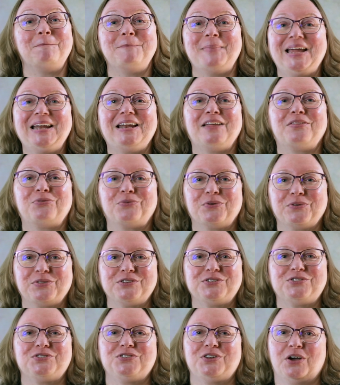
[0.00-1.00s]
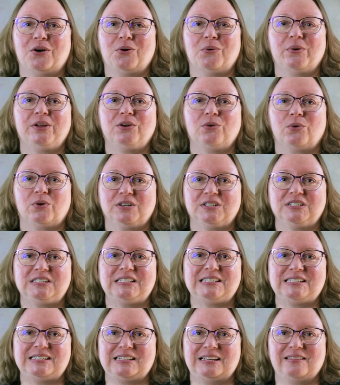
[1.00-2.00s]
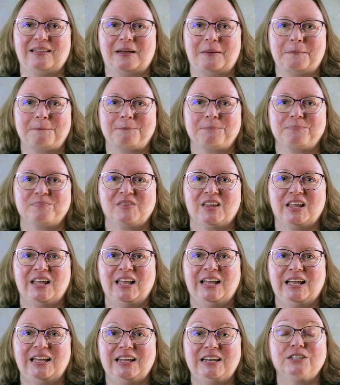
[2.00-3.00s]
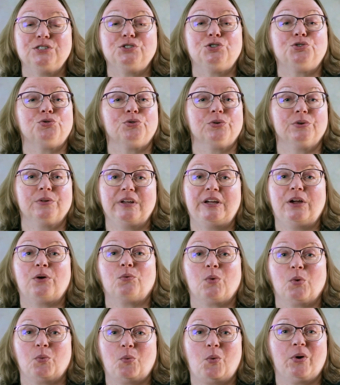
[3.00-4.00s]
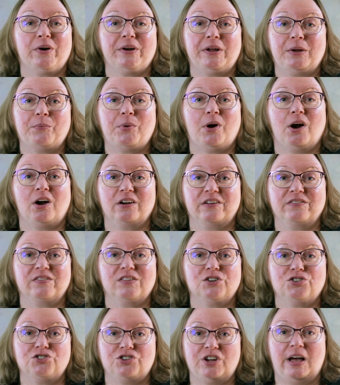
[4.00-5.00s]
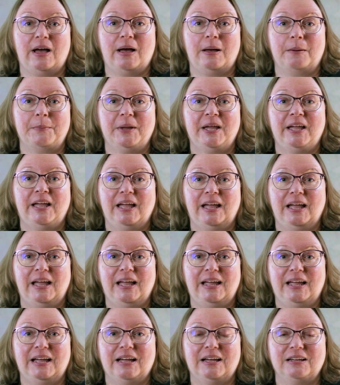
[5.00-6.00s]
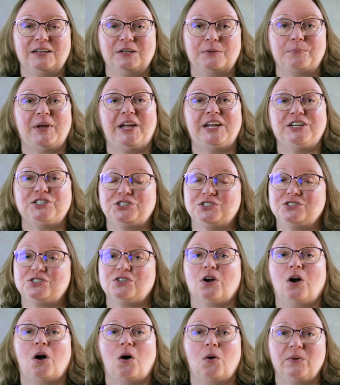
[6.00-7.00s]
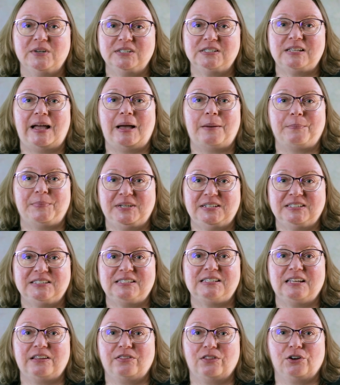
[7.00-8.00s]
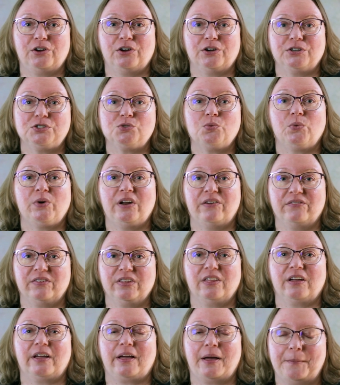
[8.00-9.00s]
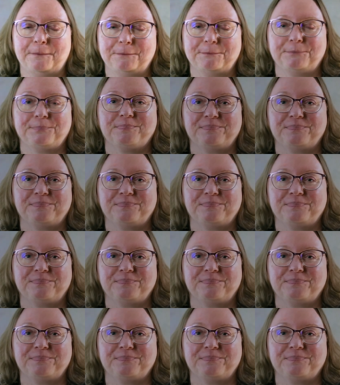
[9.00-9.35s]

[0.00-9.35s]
made it through the snow in order to see them. It is truly a rewarding part of the job, and patients are always happy to see the nurse whenever they come.